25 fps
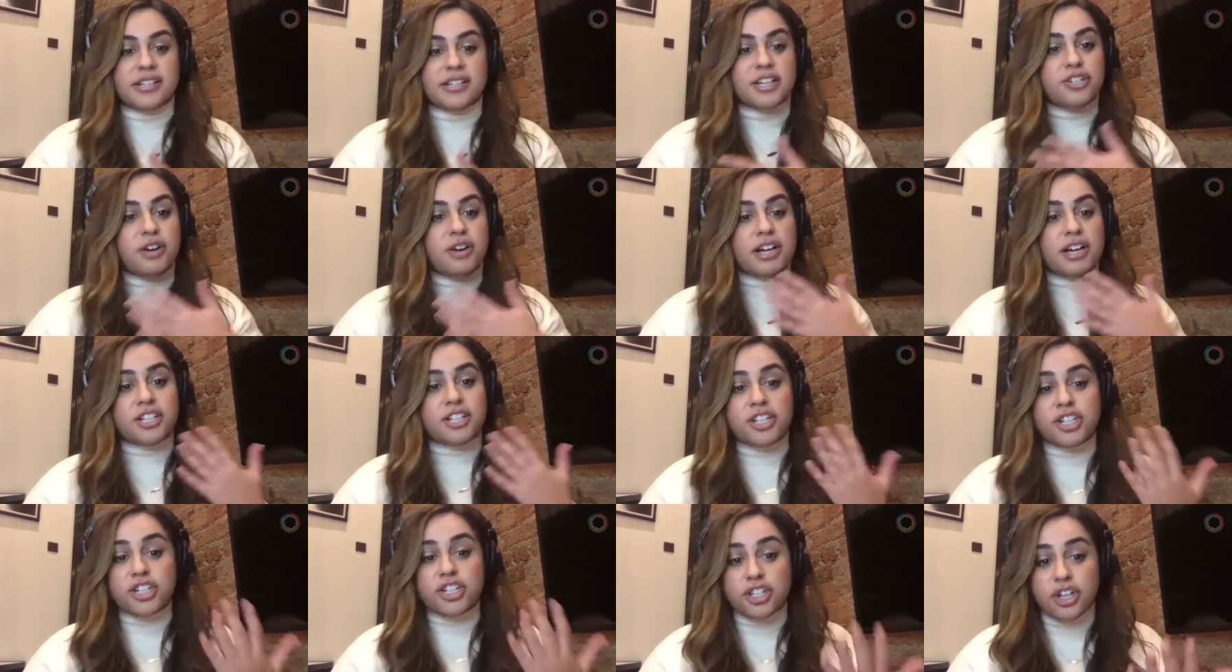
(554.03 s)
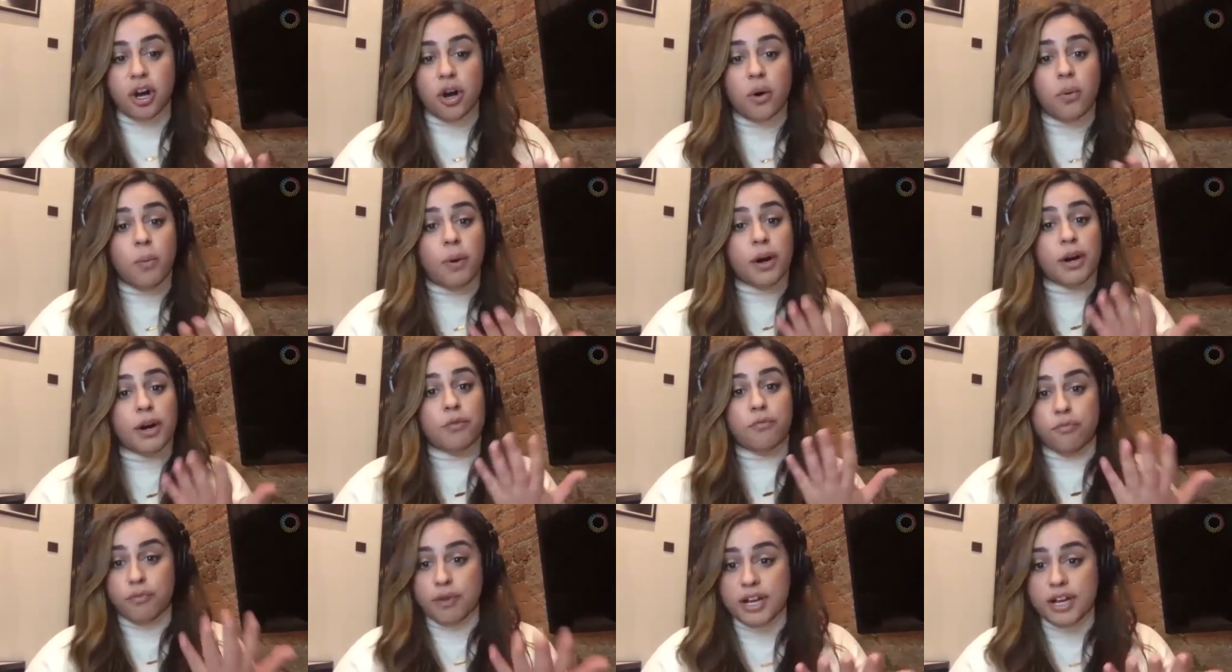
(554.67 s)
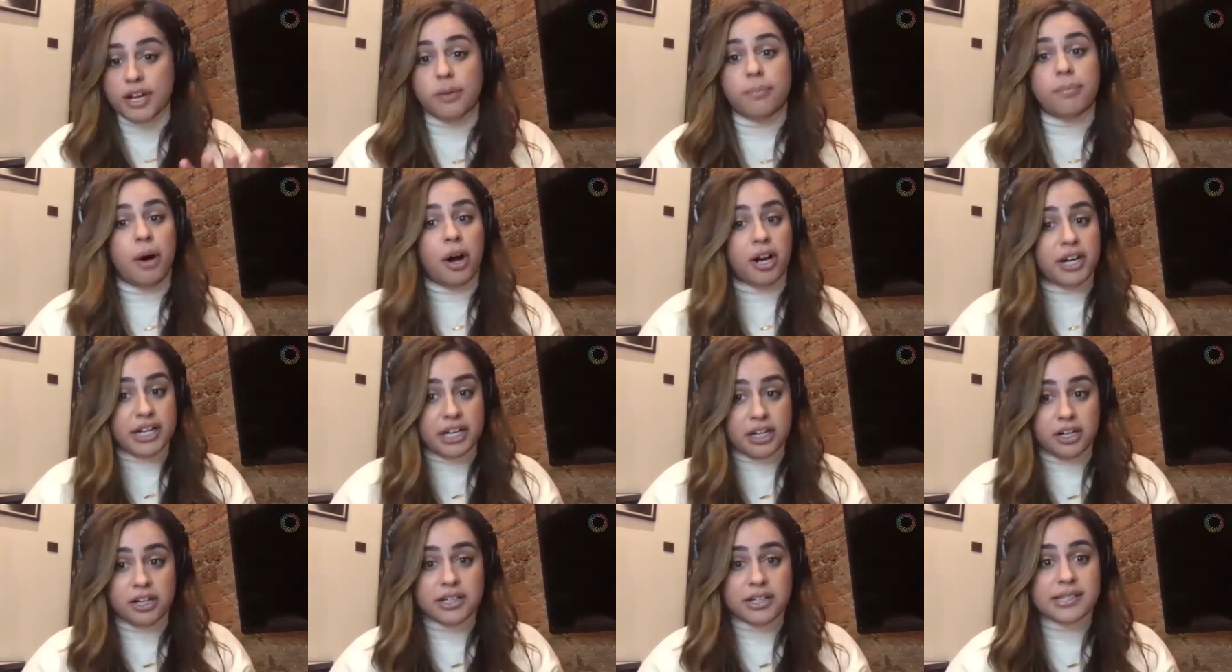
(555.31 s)
I try to show what a real
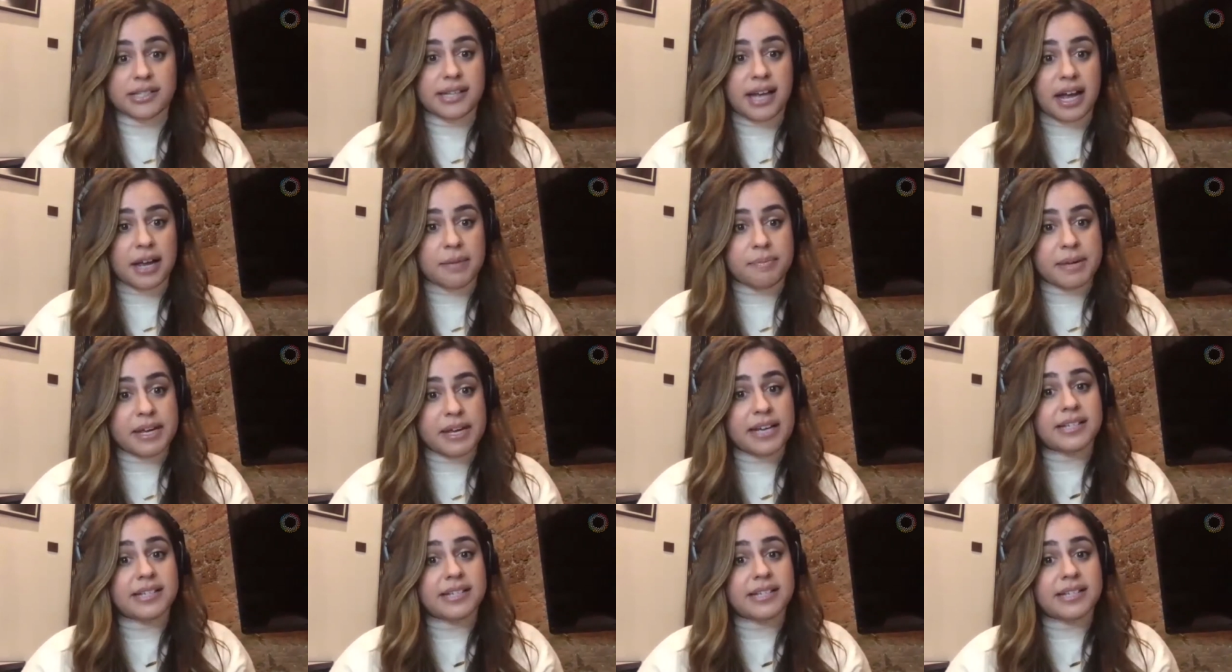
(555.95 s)
body looks like, because